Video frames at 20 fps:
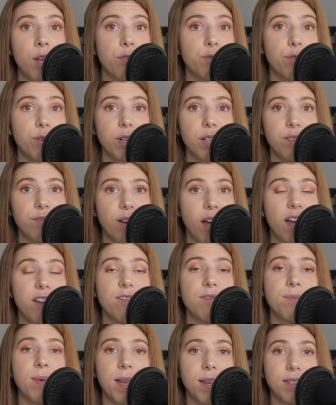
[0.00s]

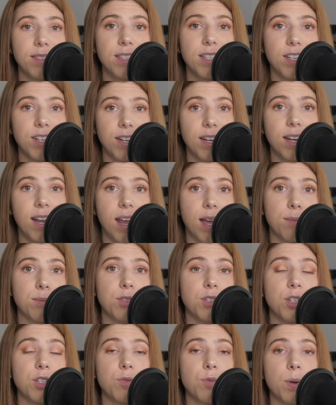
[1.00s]
45 male Syrian
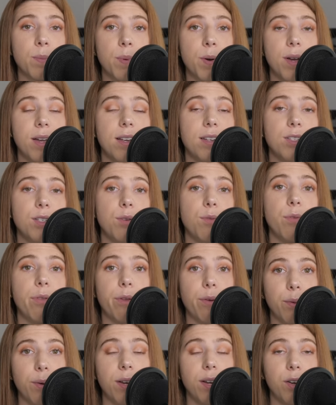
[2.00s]
hamsters were put into
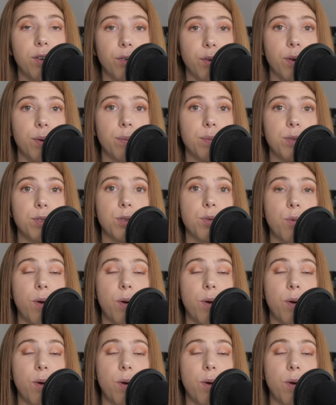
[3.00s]
3 groups